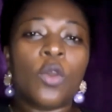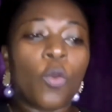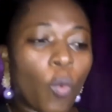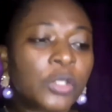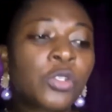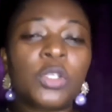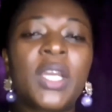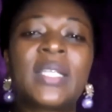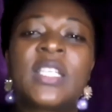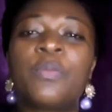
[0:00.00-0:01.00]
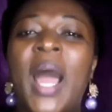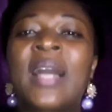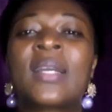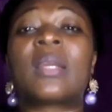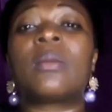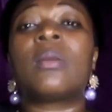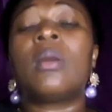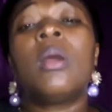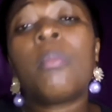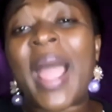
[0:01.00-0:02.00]
Once you get him angry,
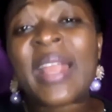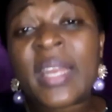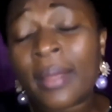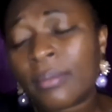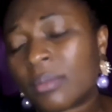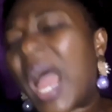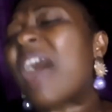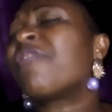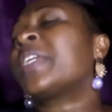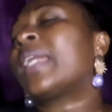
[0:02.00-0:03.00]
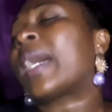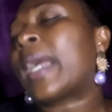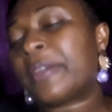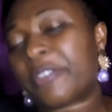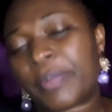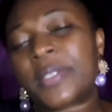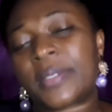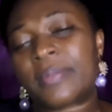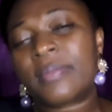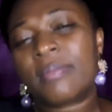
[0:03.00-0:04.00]
my dear, avoid that kind of person
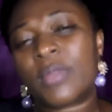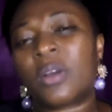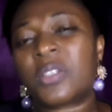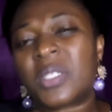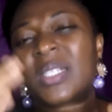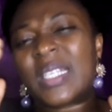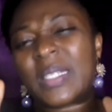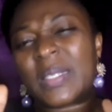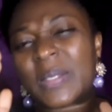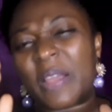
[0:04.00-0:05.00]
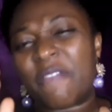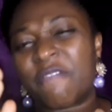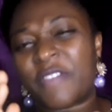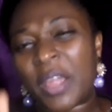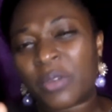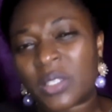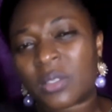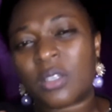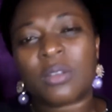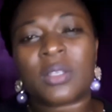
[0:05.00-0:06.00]
because it is a very
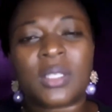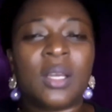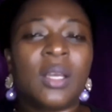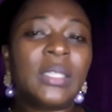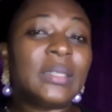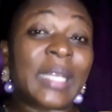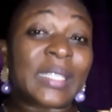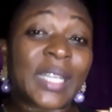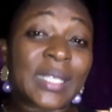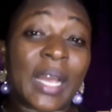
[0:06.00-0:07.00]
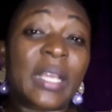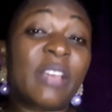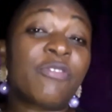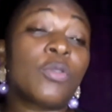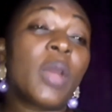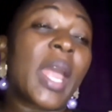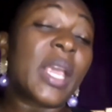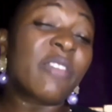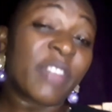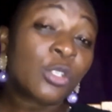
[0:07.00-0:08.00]
serious danger sign if you
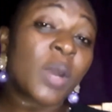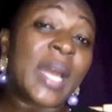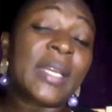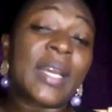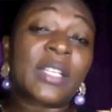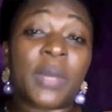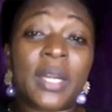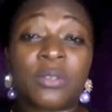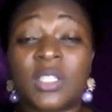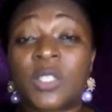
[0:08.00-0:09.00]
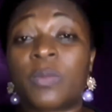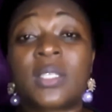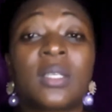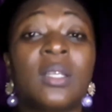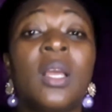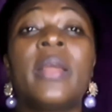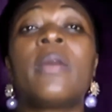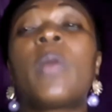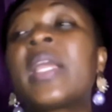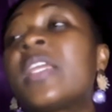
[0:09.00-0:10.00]
eventually get married to this person
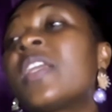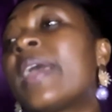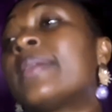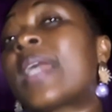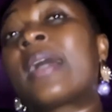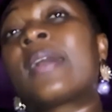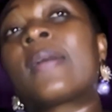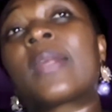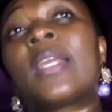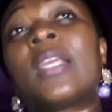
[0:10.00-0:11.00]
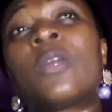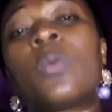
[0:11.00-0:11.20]
when he gets angry he will